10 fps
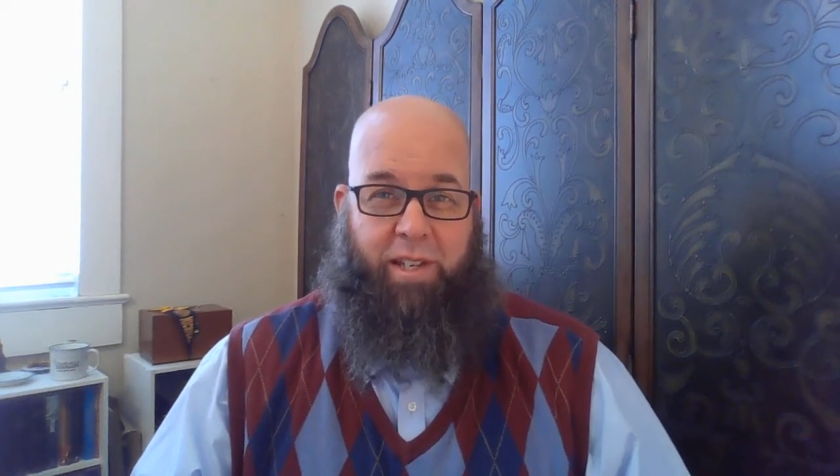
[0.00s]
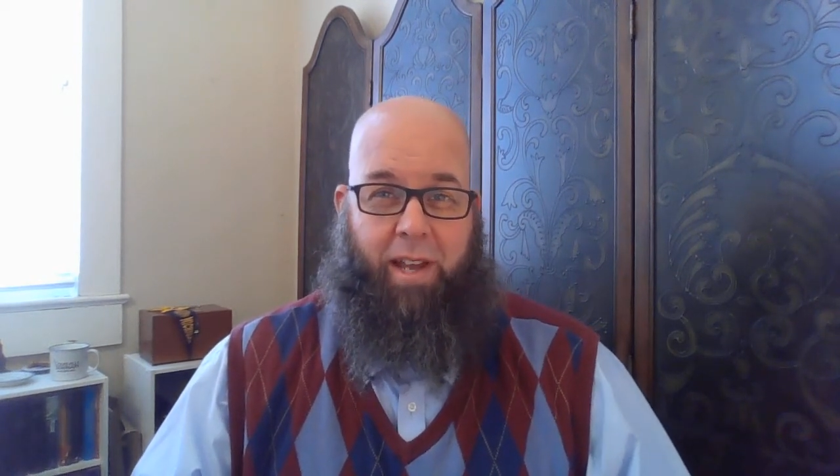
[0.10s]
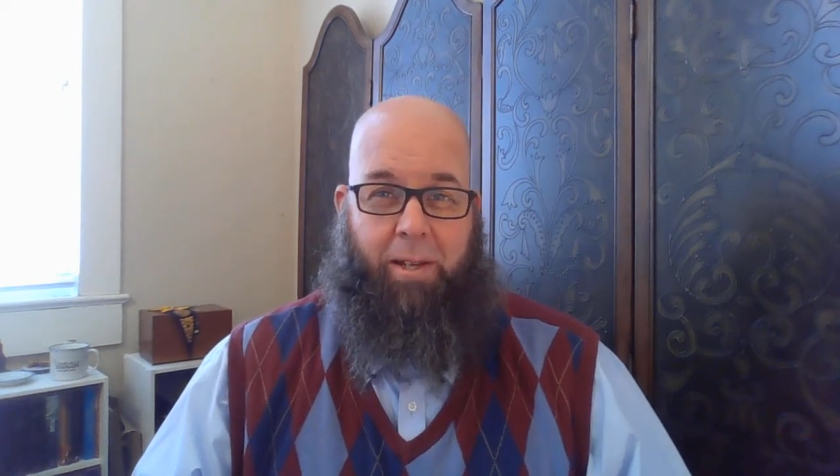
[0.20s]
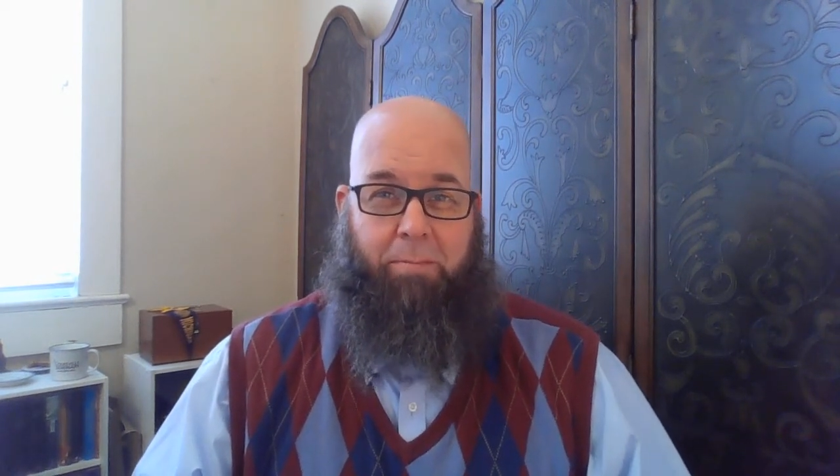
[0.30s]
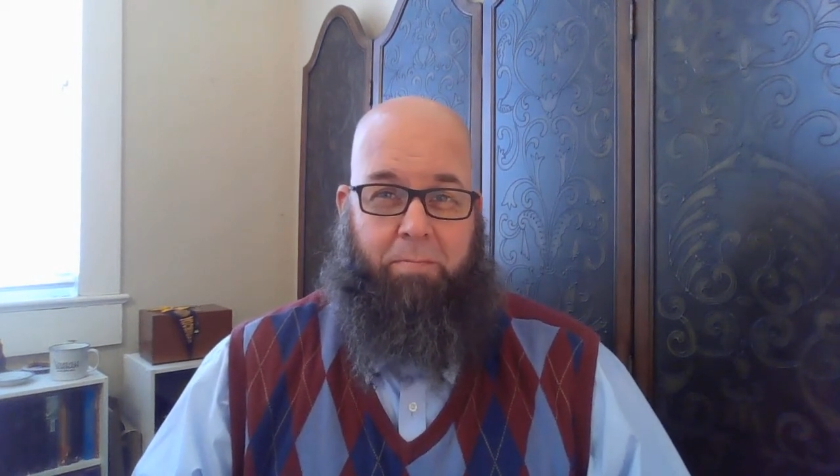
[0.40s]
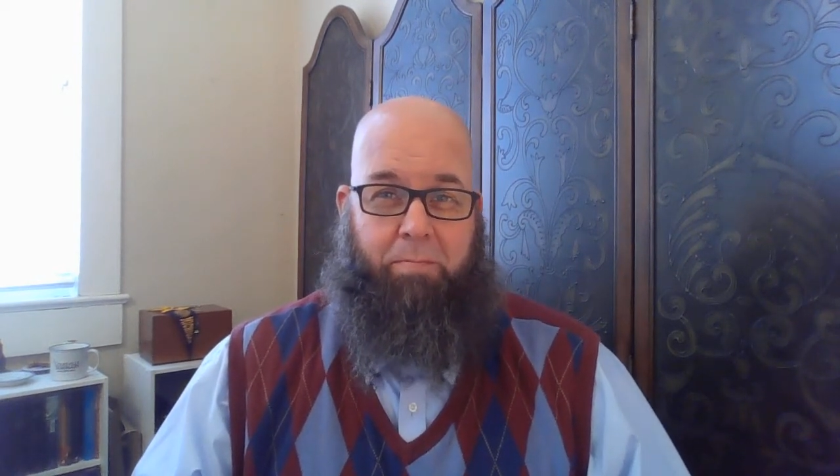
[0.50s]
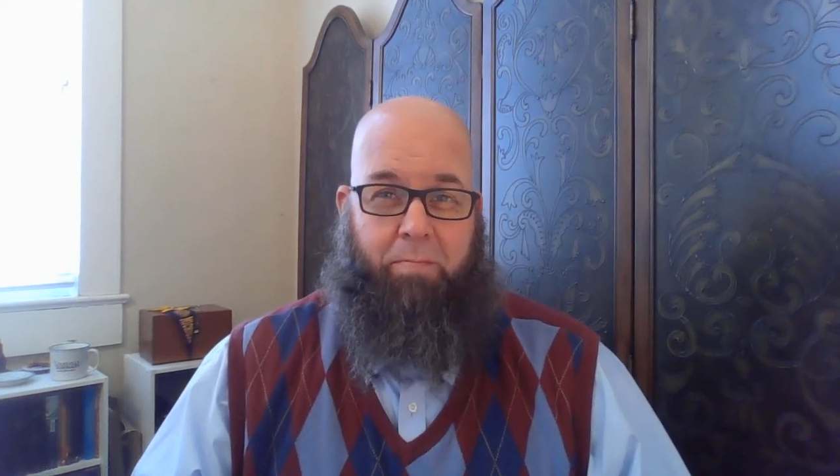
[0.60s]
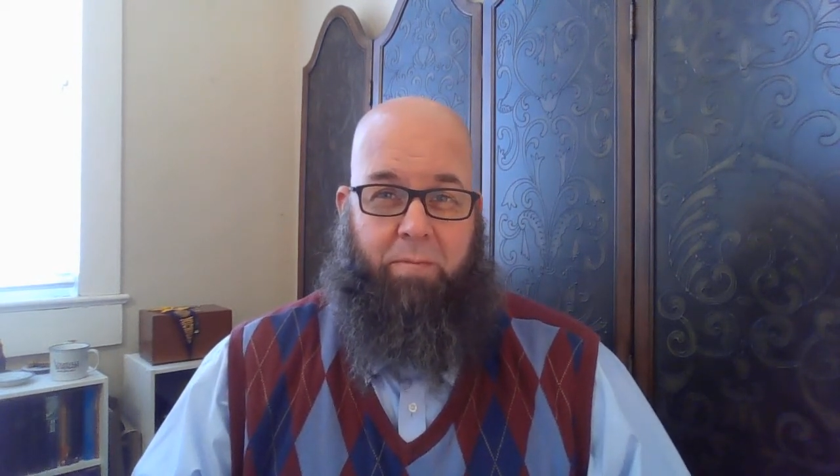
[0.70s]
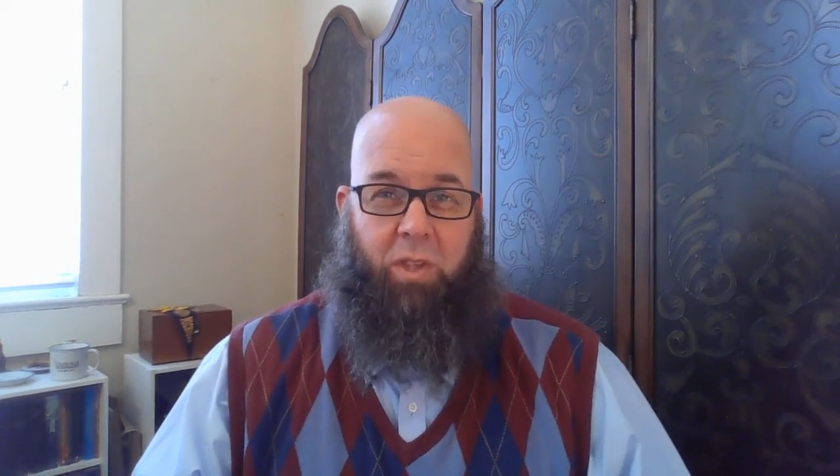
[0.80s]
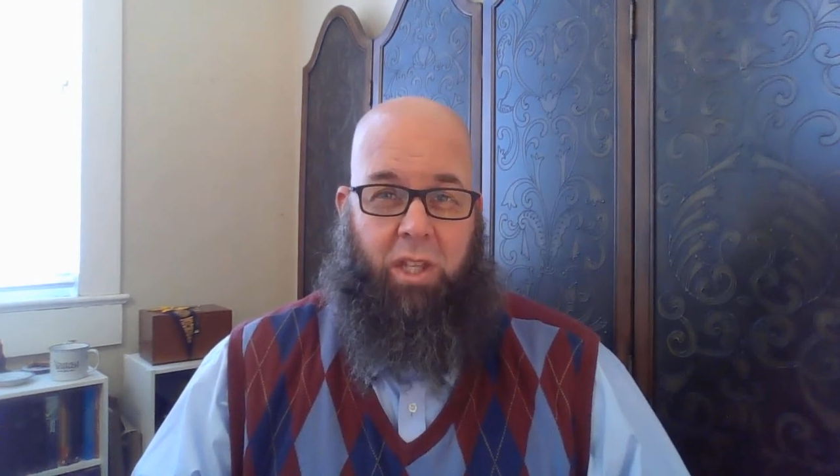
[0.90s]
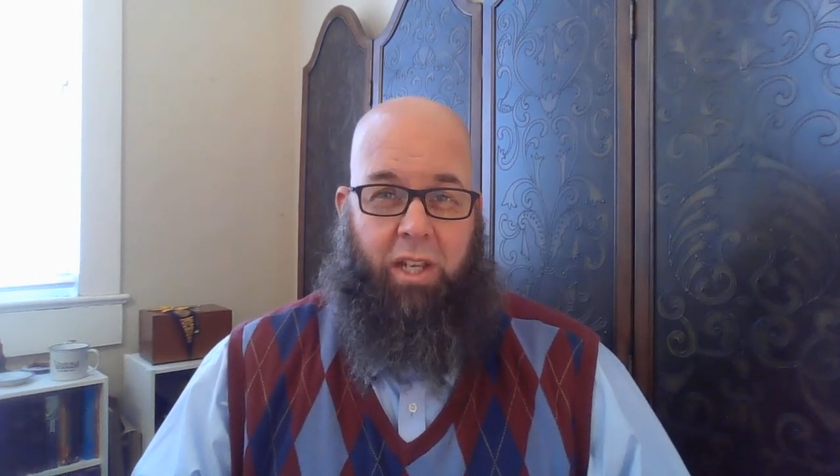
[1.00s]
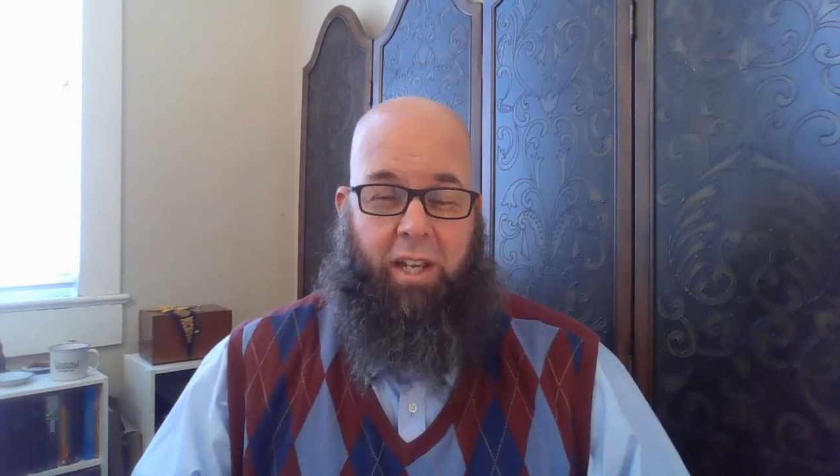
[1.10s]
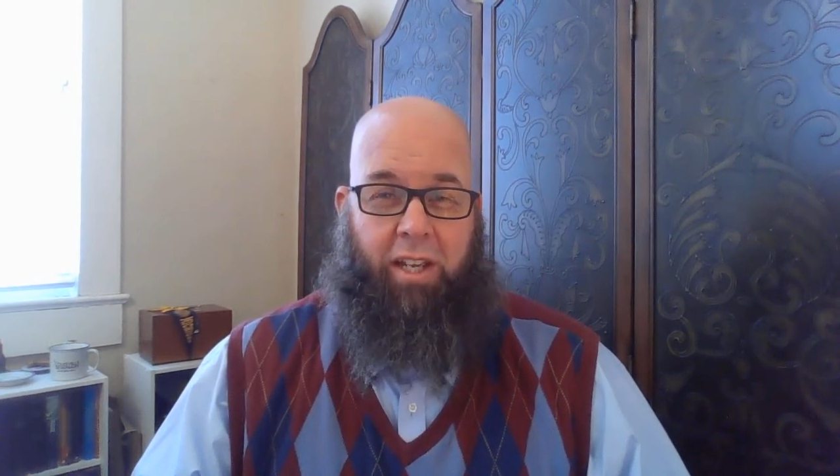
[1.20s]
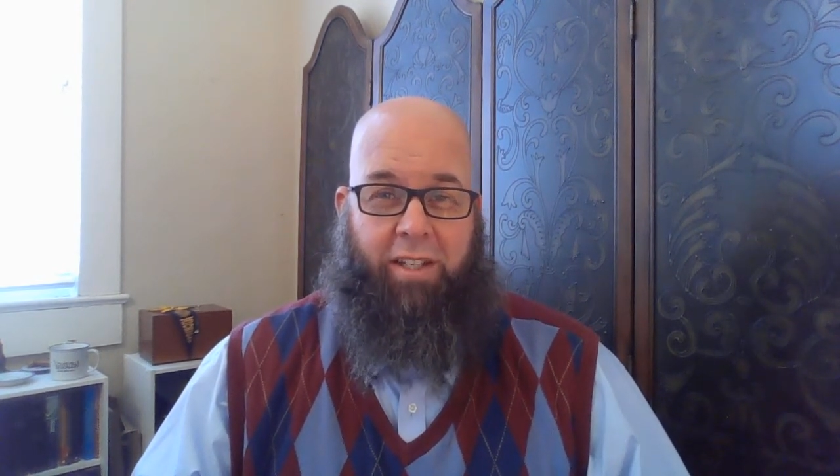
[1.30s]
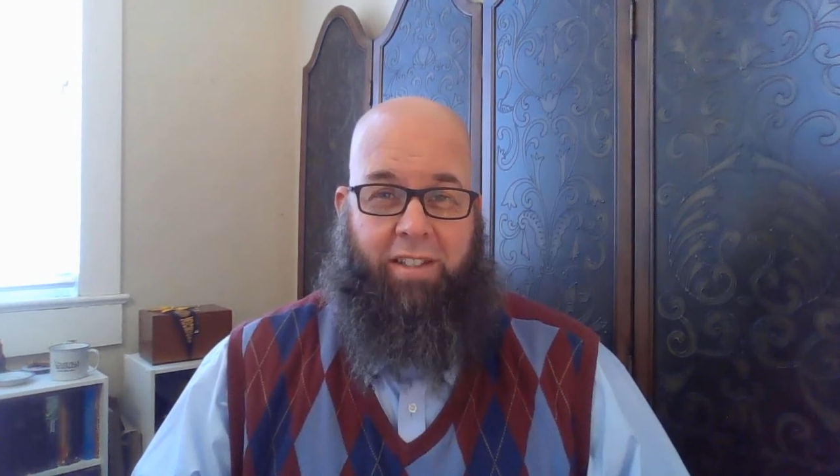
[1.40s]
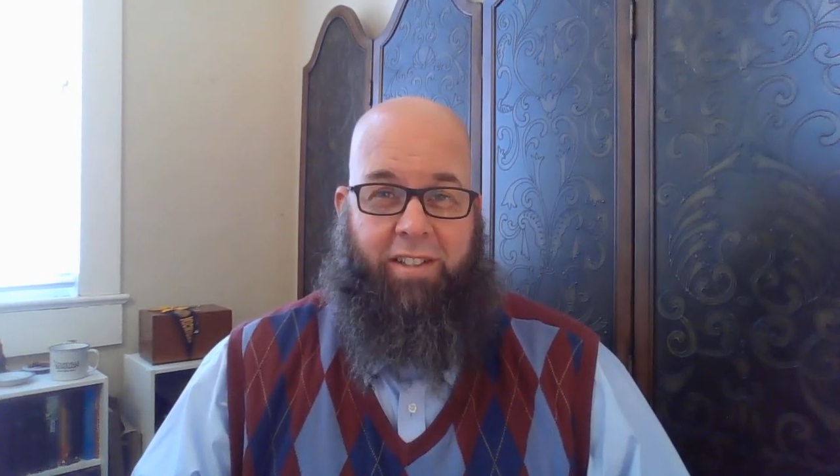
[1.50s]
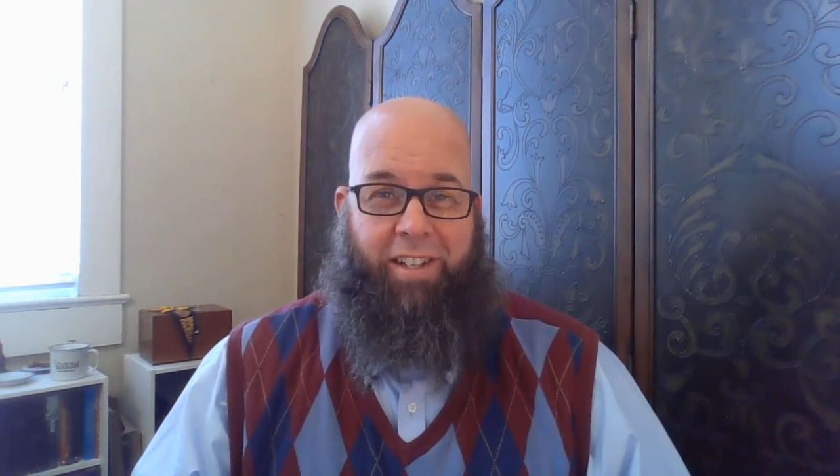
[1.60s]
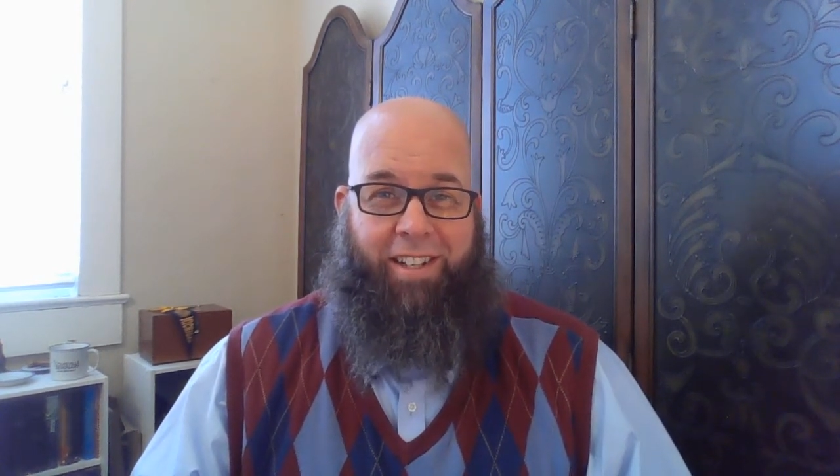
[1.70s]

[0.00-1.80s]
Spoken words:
Day. And